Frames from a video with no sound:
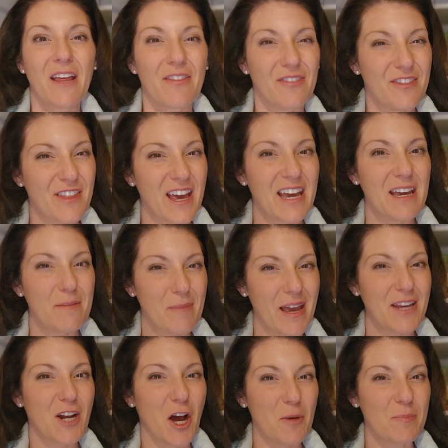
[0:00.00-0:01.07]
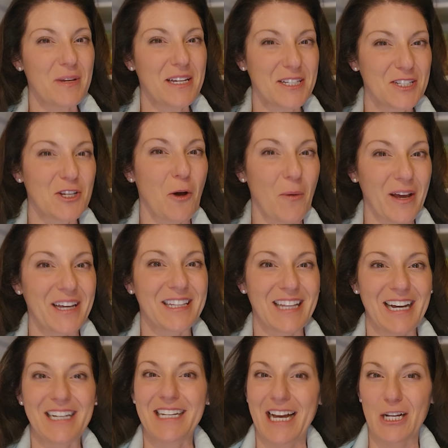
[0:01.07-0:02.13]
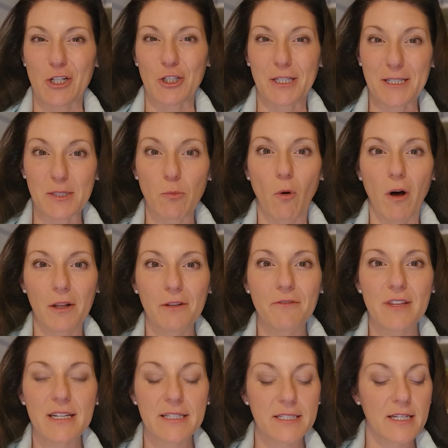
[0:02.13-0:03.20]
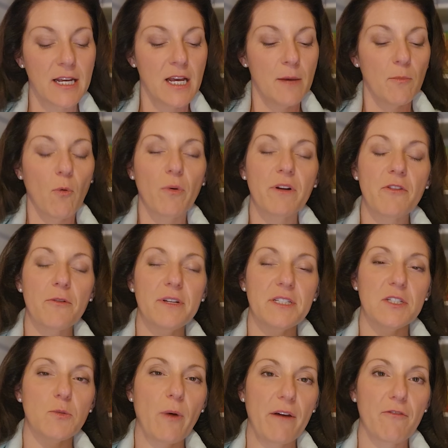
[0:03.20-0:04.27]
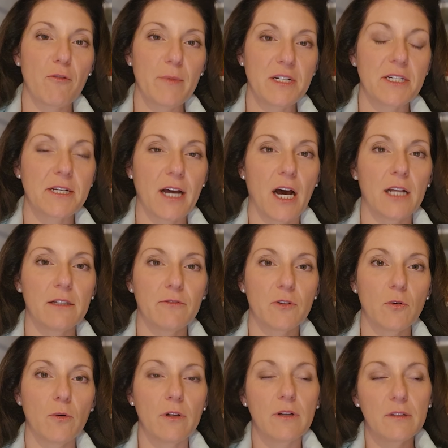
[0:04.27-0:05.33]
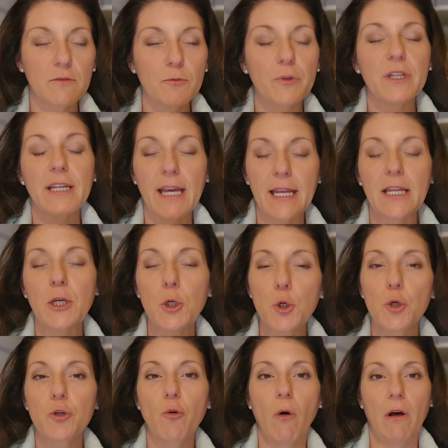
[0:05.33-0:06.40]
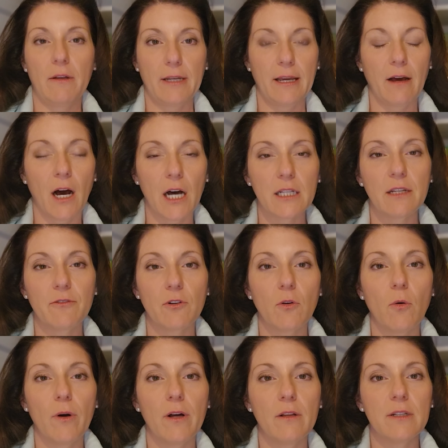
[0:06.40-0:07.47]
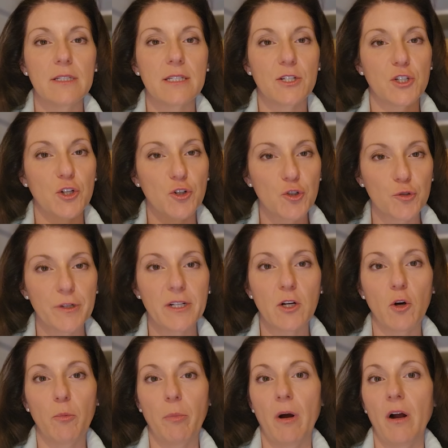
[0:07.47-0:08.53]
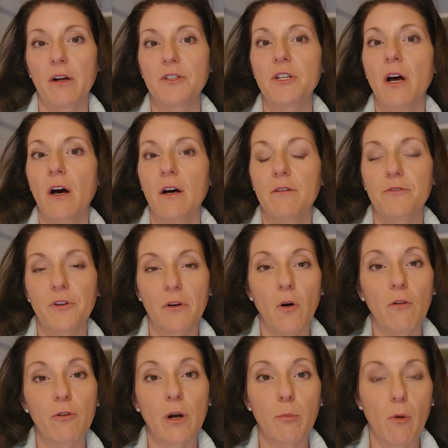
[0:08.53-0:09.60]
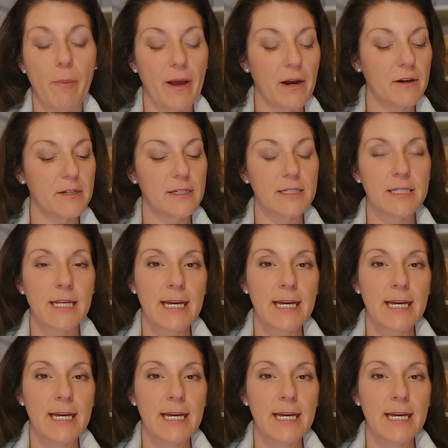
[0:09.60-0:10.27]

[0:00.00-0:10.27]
They may not be so inclined to actually swallow this, but one of the reasons why fermented cod liver oil and really any good quality cod liver oil is such a critical part of your overall preparedness